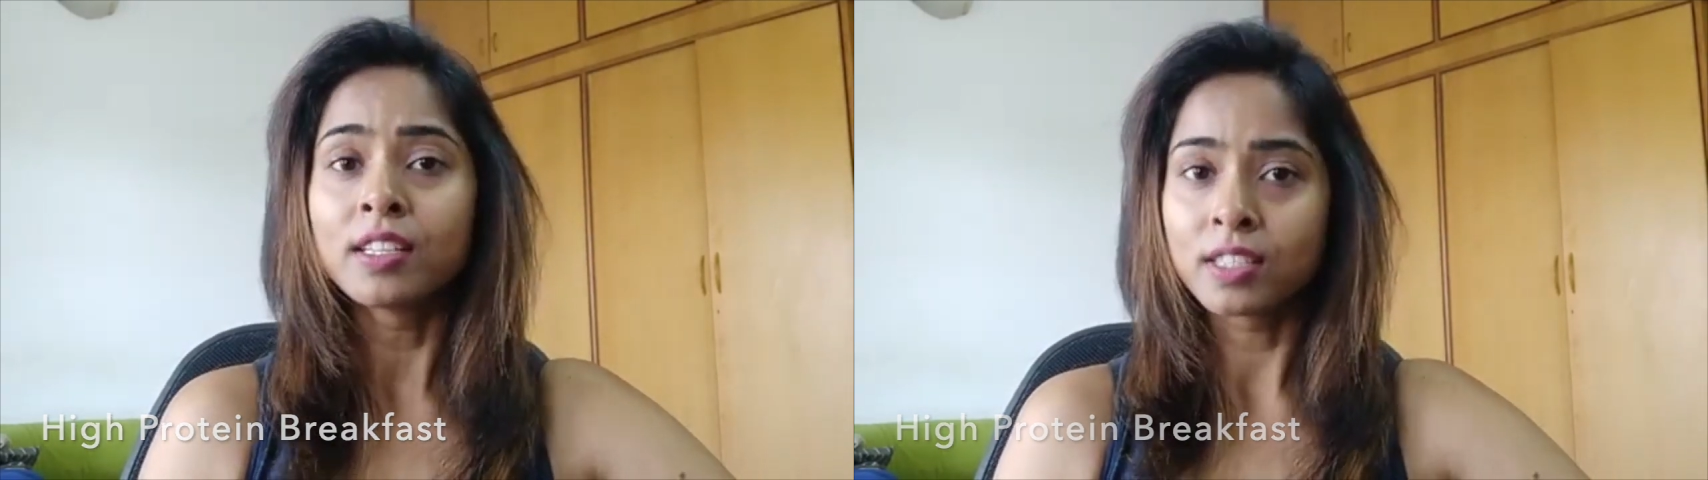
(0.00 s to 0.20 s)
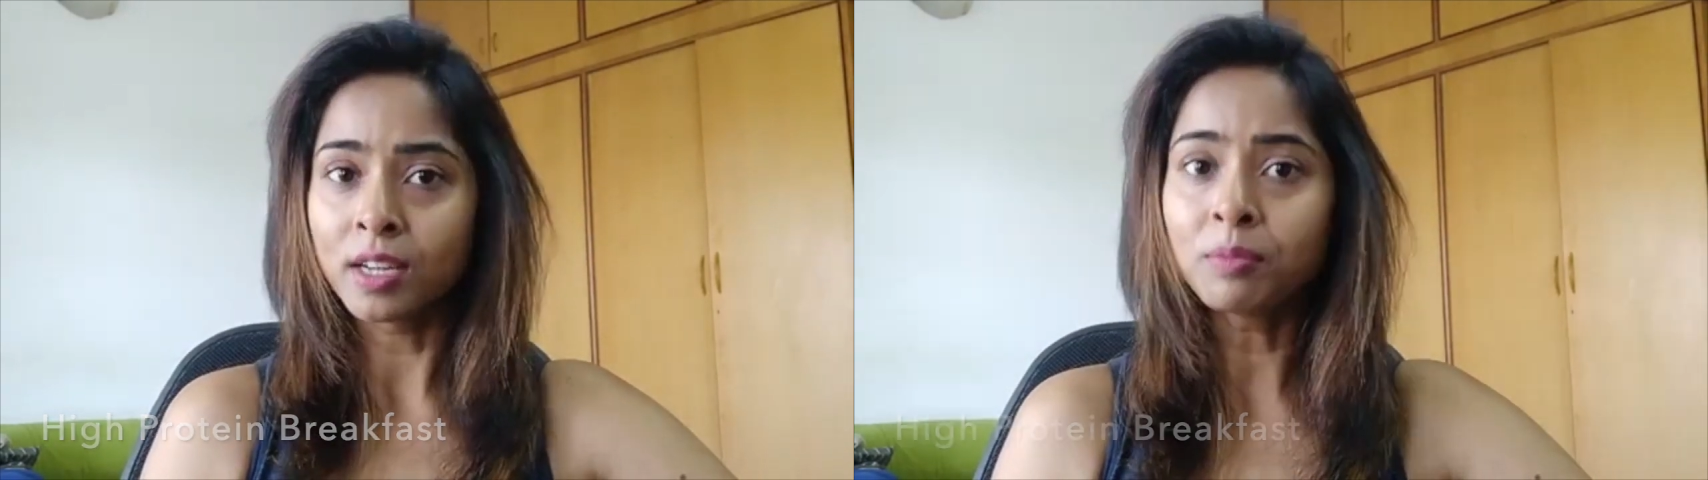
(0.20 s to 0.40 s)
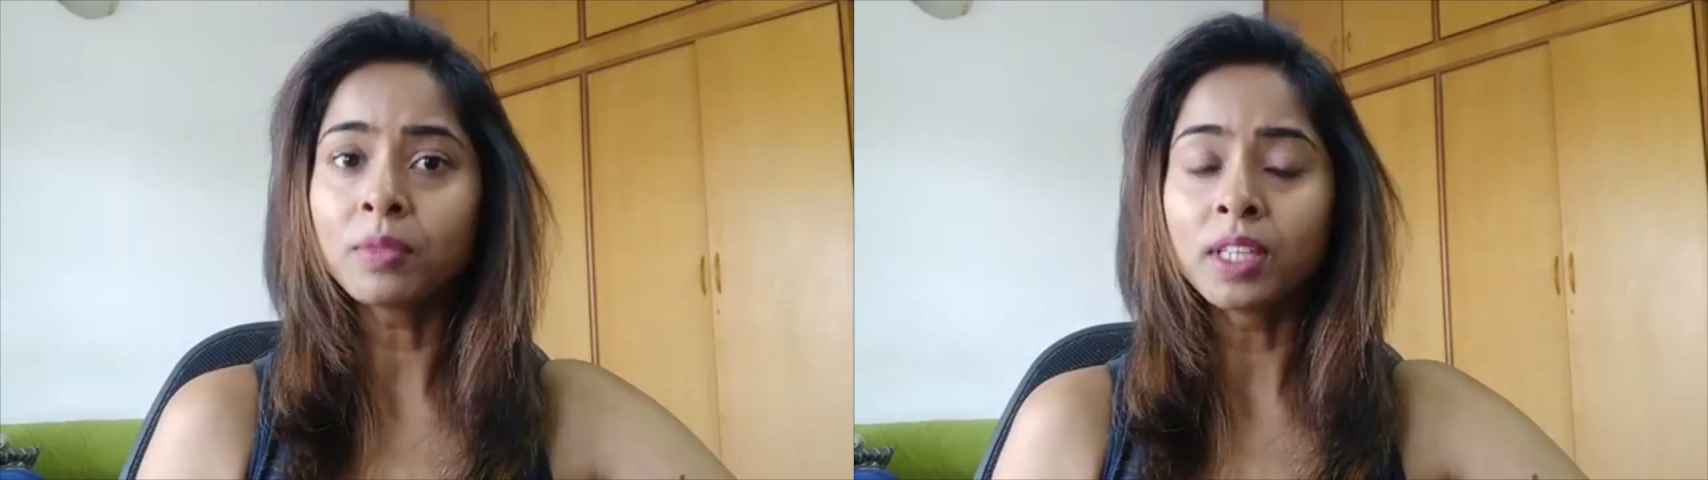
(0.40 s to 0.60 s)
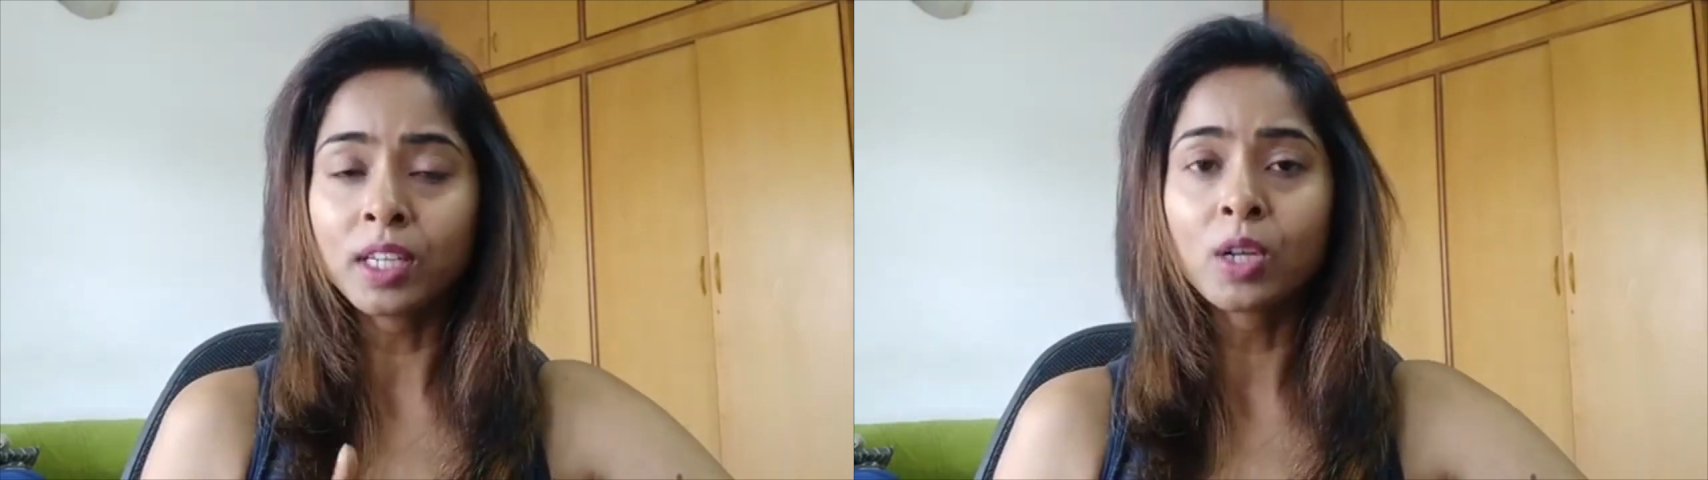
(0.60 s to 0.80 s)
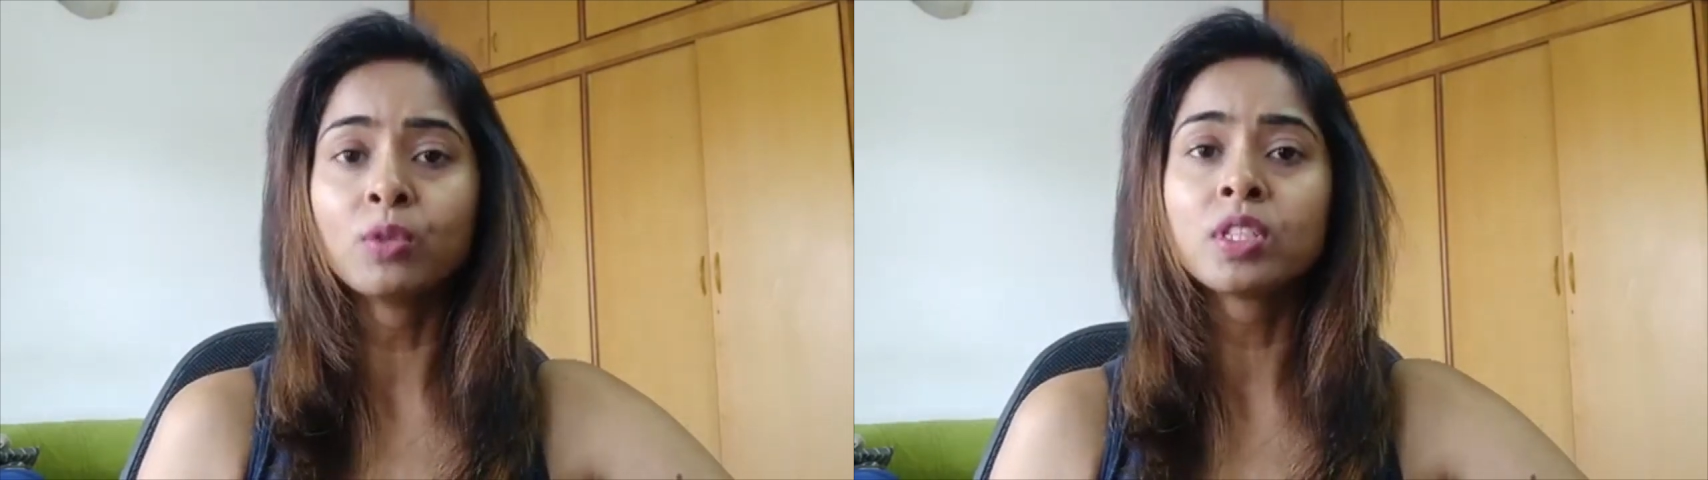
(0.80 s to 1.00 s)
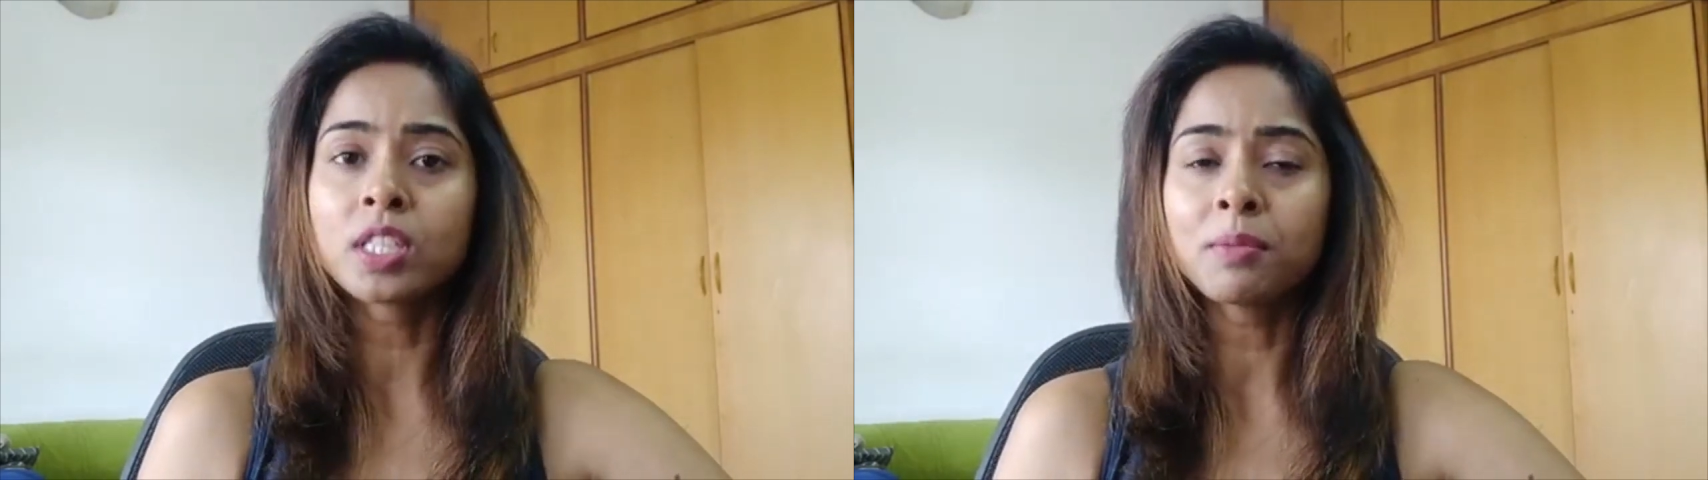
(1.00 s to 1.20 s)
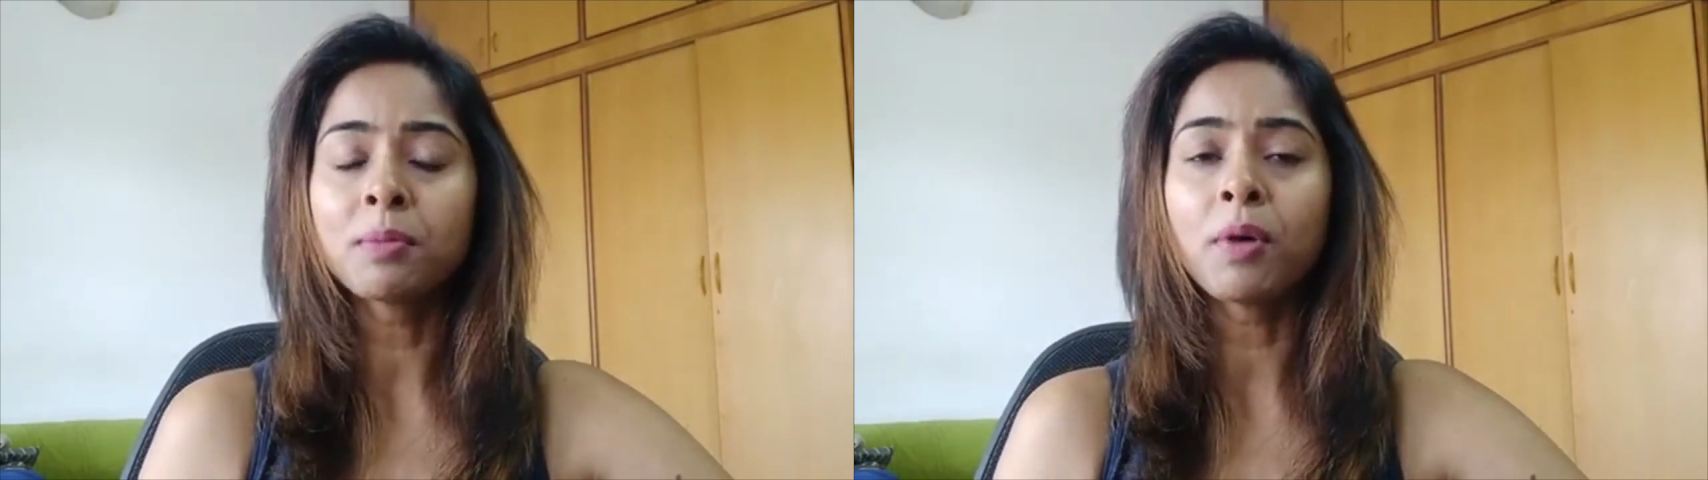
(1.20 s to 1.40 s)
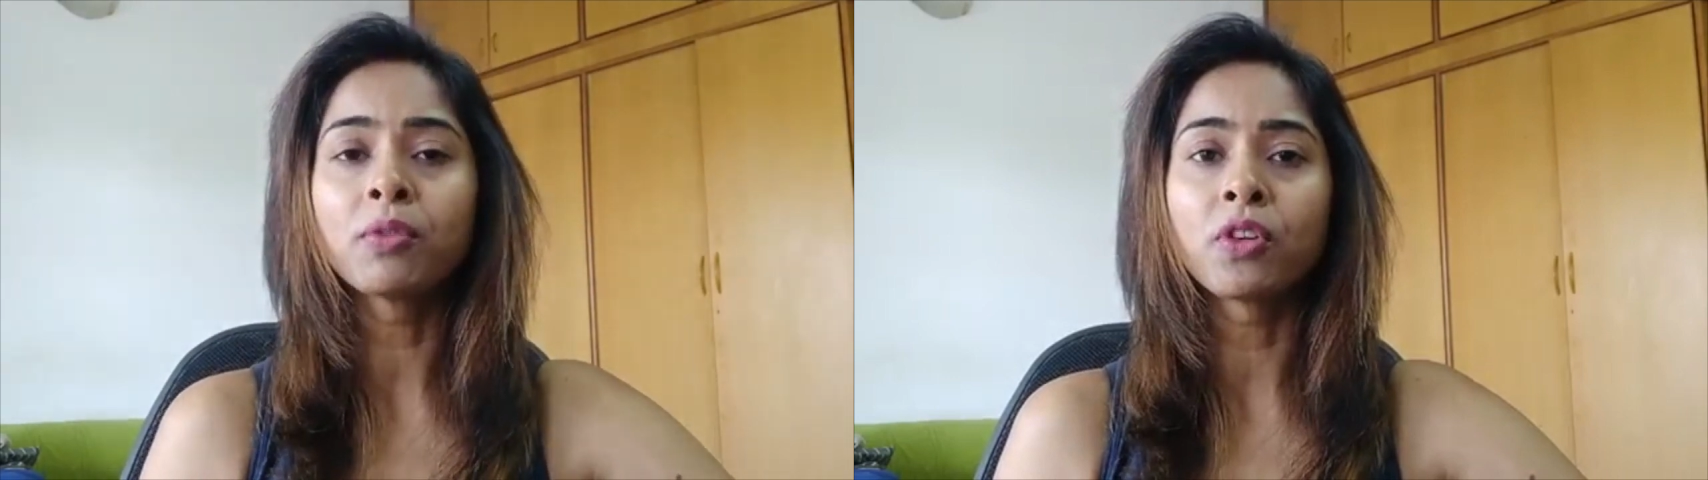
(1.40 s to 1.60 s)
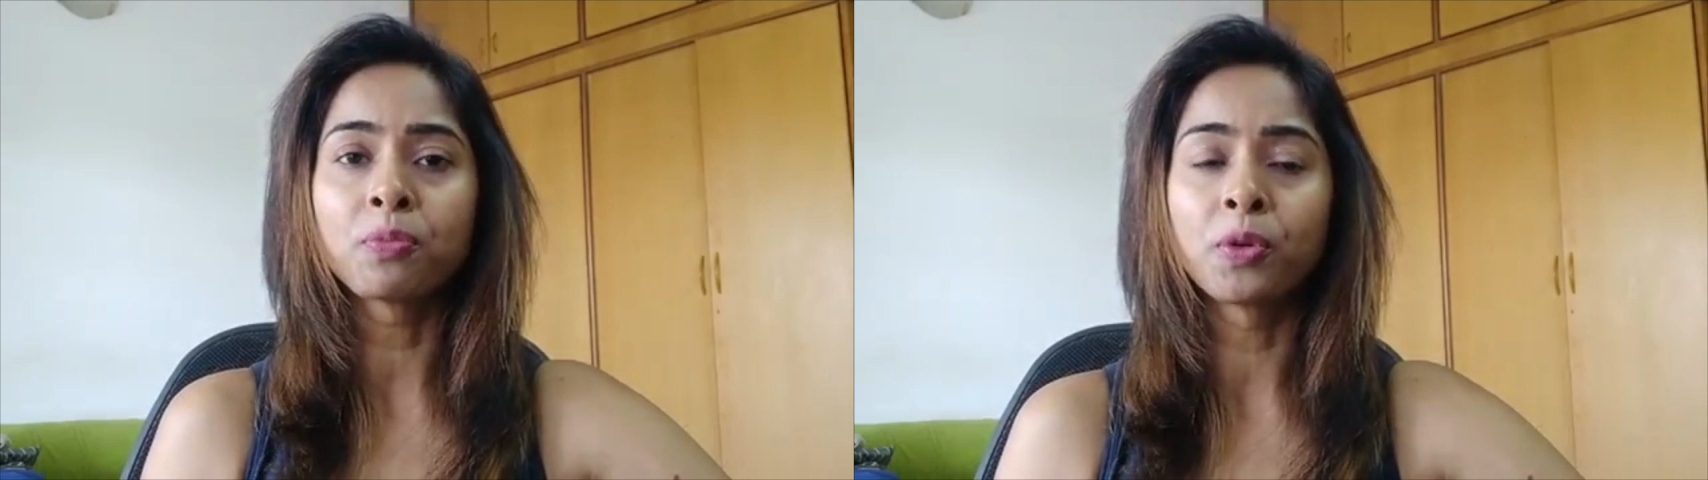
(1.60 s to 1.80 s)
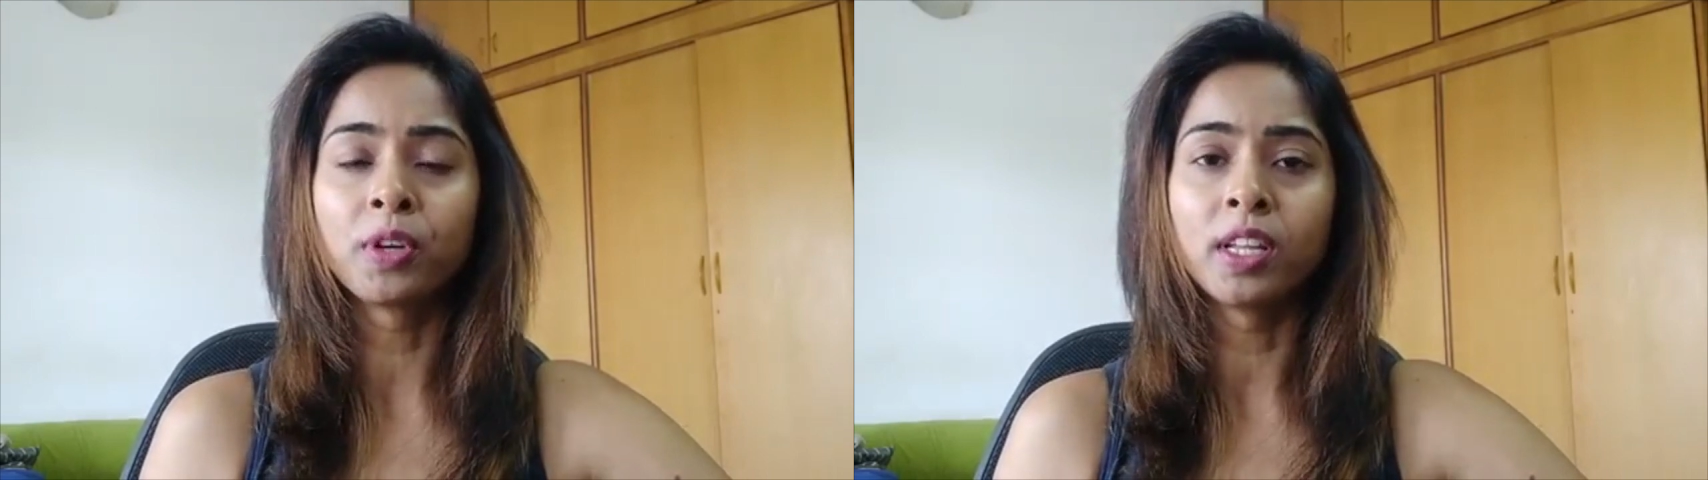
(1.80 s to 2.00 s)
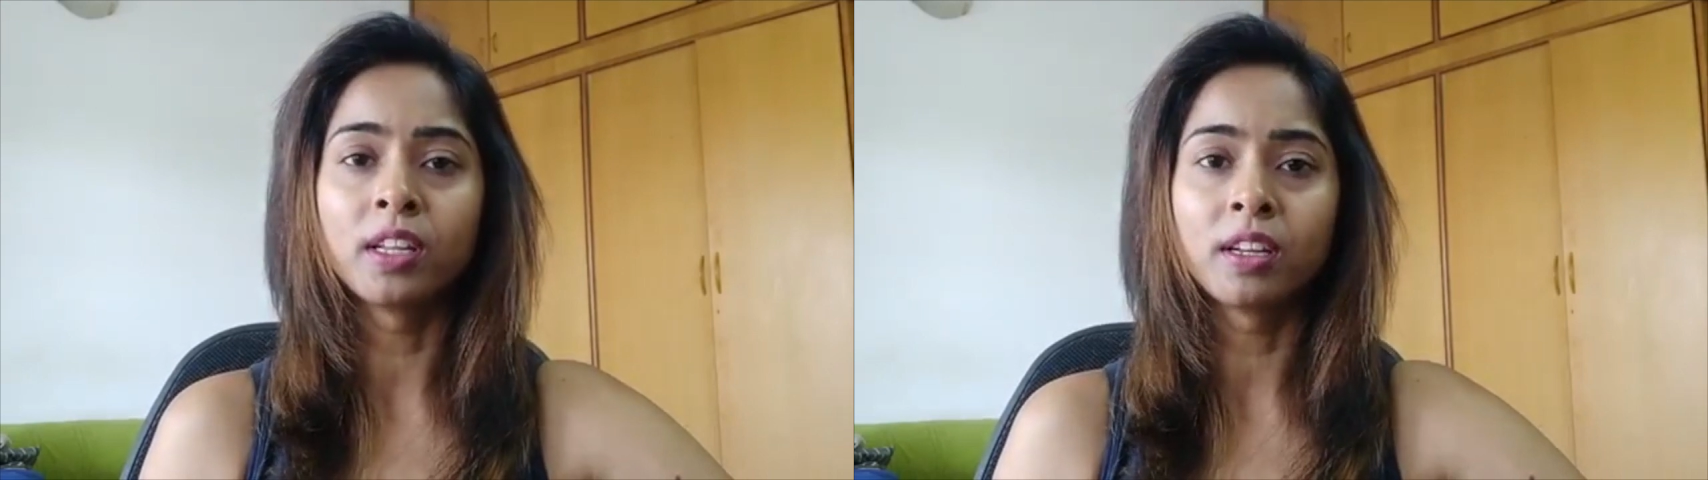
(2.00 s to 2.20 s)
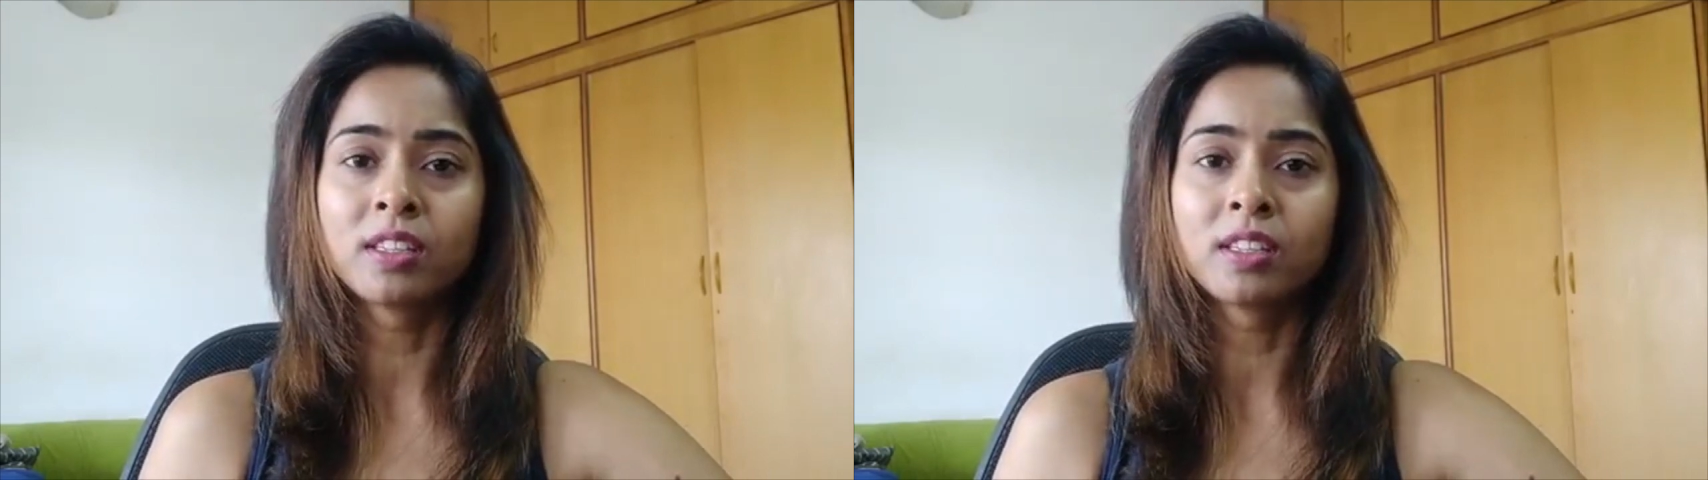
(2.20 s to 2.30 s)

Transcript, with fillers: some include some amount of protein in